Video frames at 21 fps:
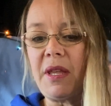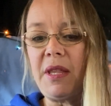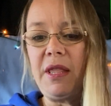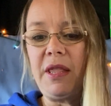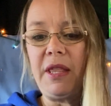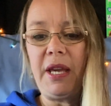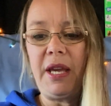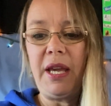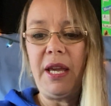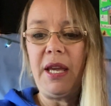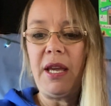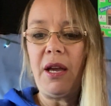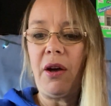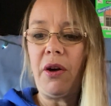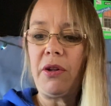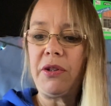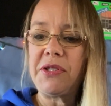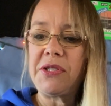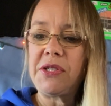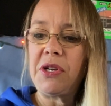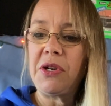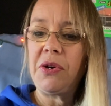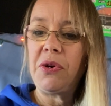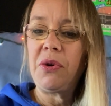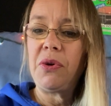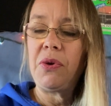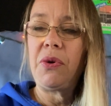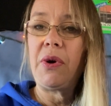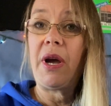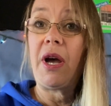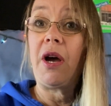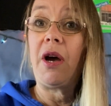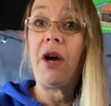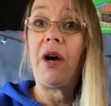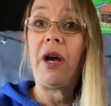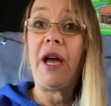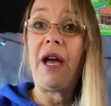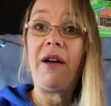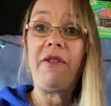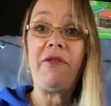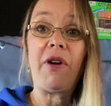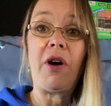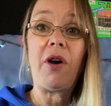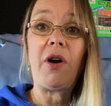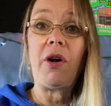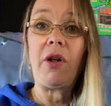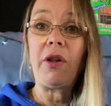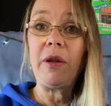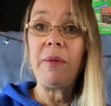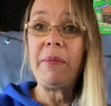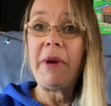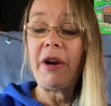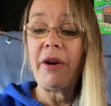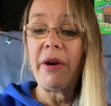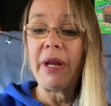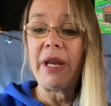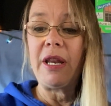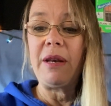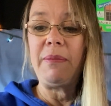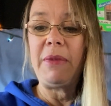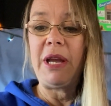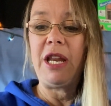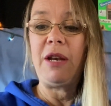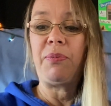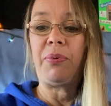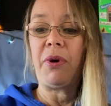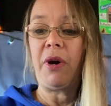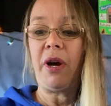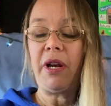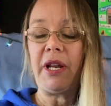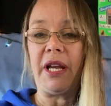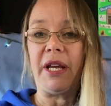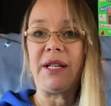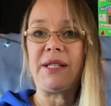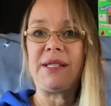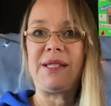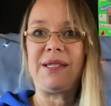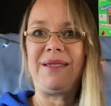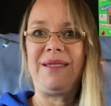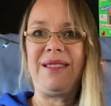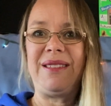They also have all American made products.